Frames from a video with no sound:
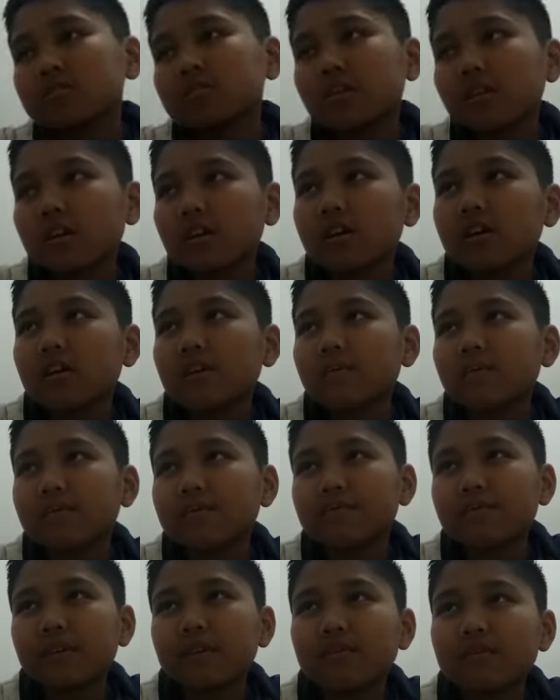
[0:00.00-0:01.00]
Yeah, my
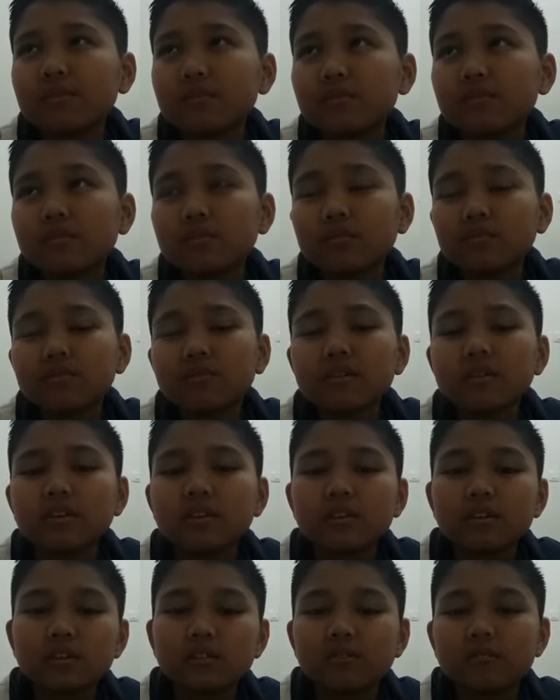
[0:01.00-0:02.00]
favorite
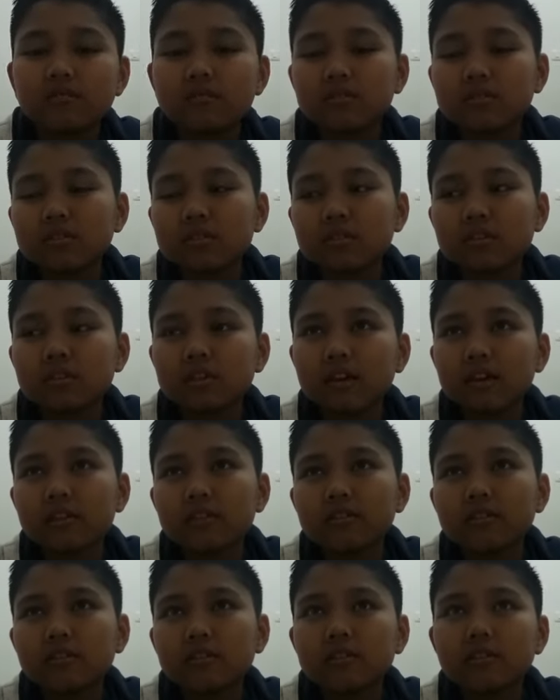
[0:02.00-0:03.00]
movie is
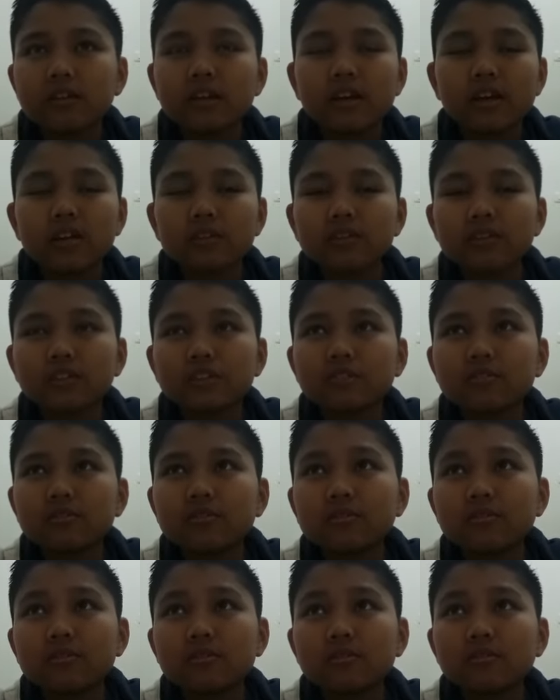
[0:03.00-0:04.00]
Gender
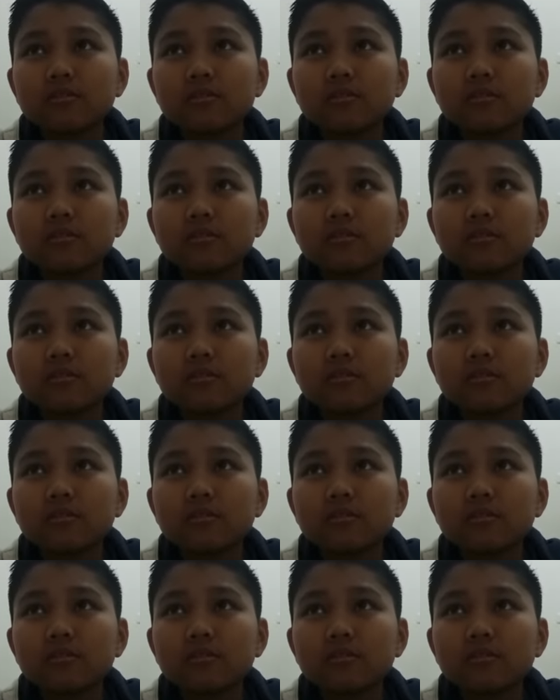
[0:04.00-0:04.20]
Actions,